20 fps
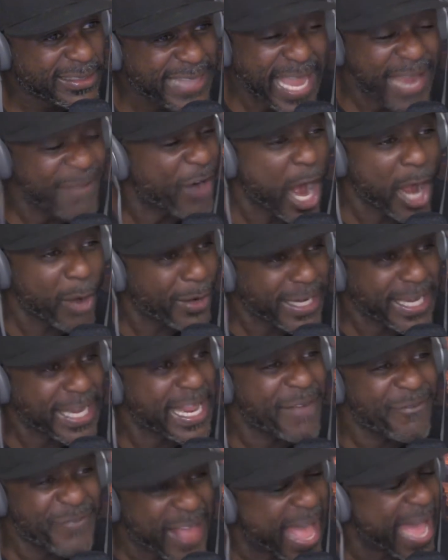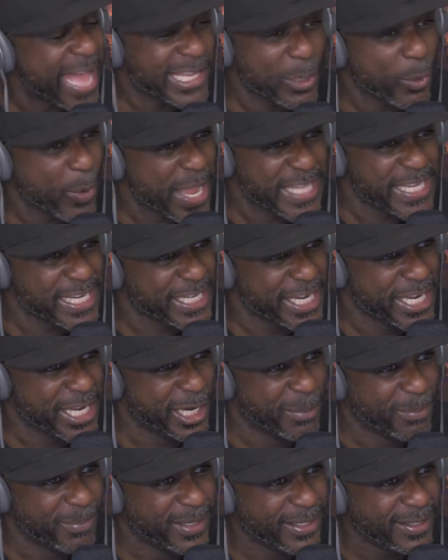They've already evaluated
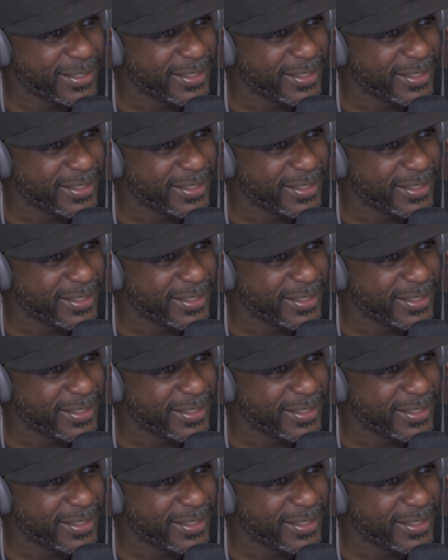him.